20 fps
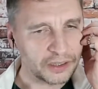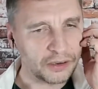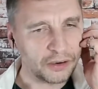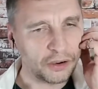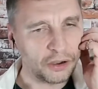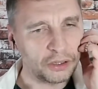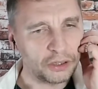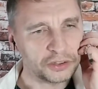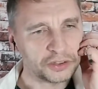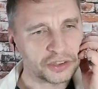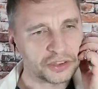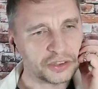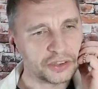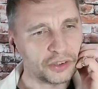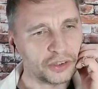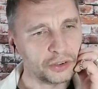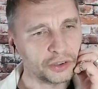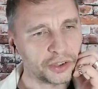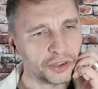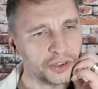
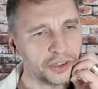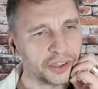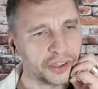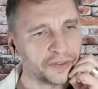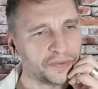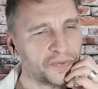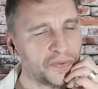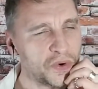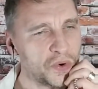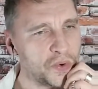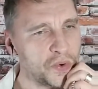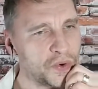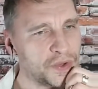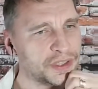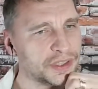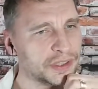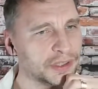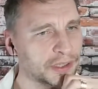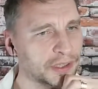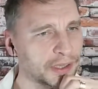alternative
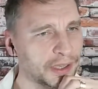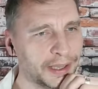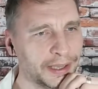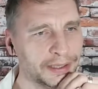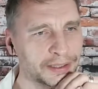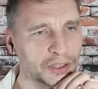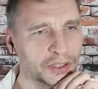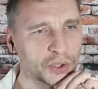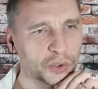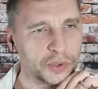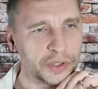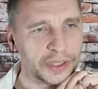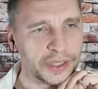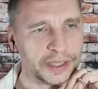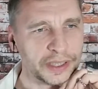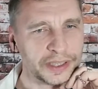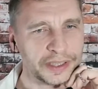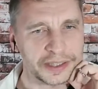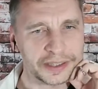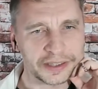foods, and
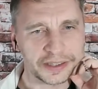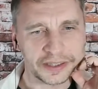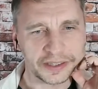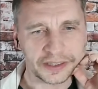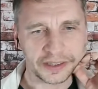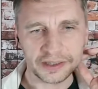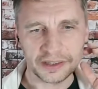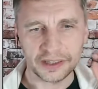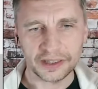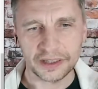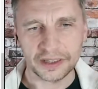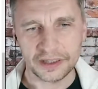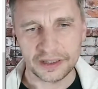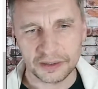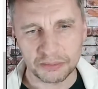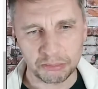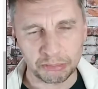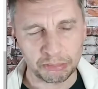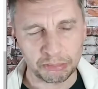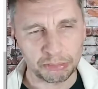Korea is
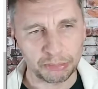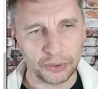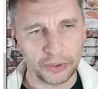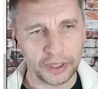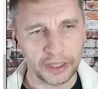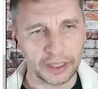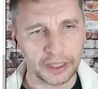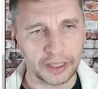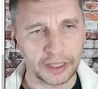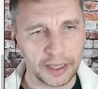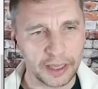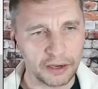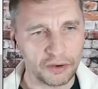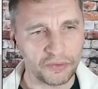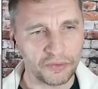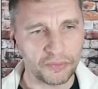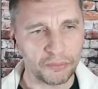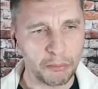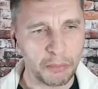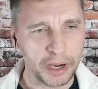putting a lot
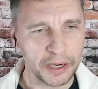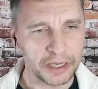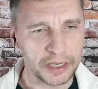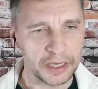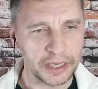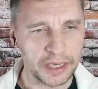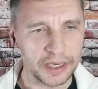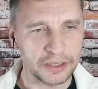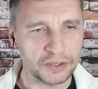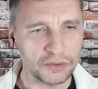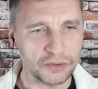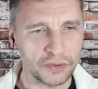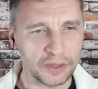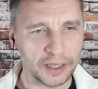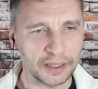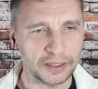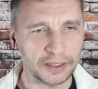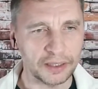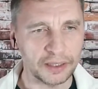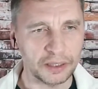of money into
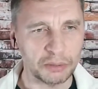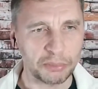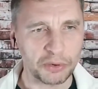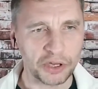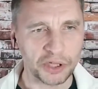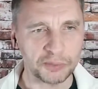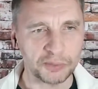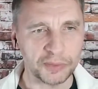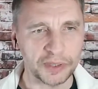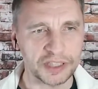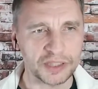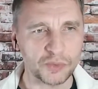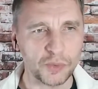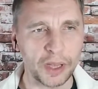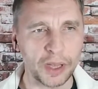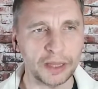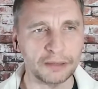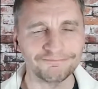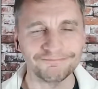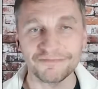that department as
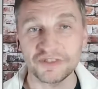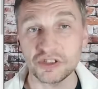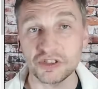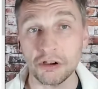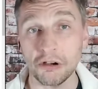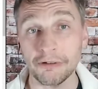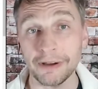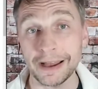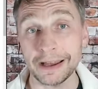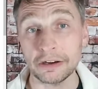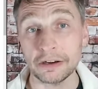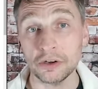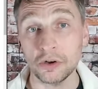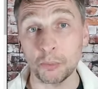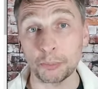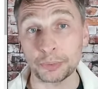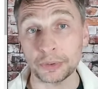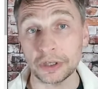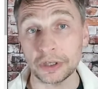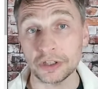well. So I don't
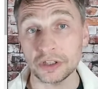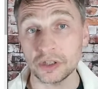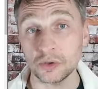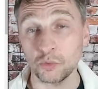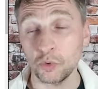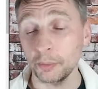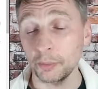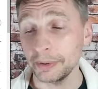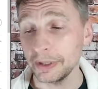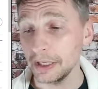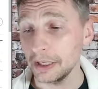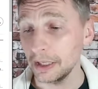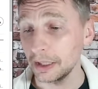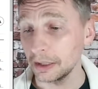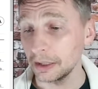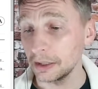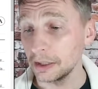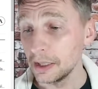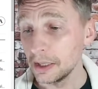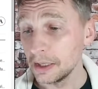know, pretty soon we'll be
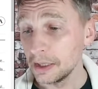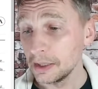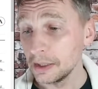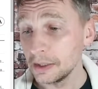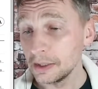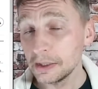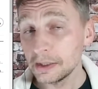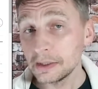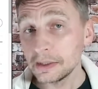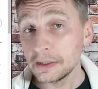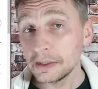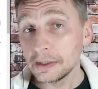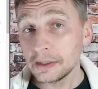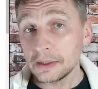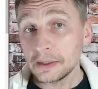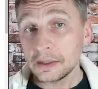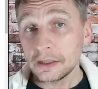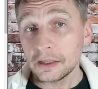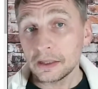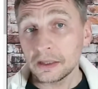eating
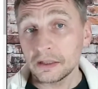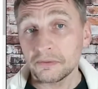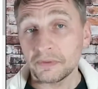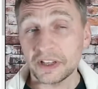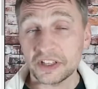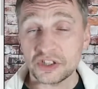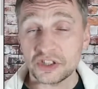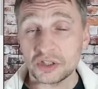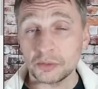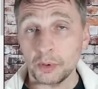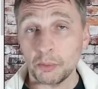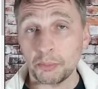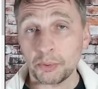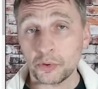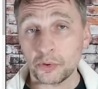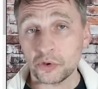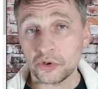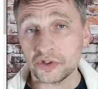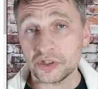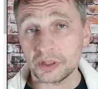vegetable
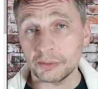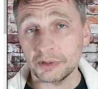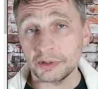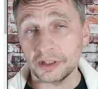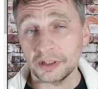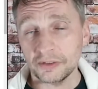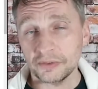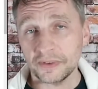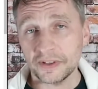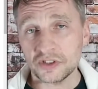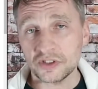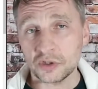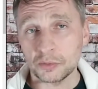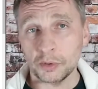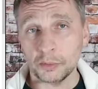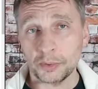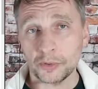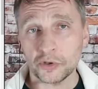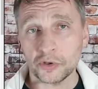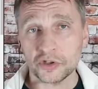burgers. I mean, they're
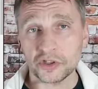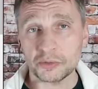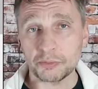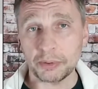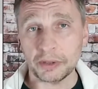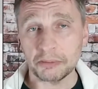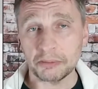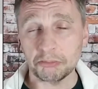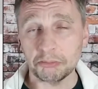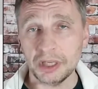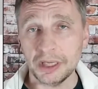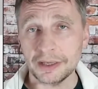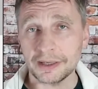vegetable burgers, but meat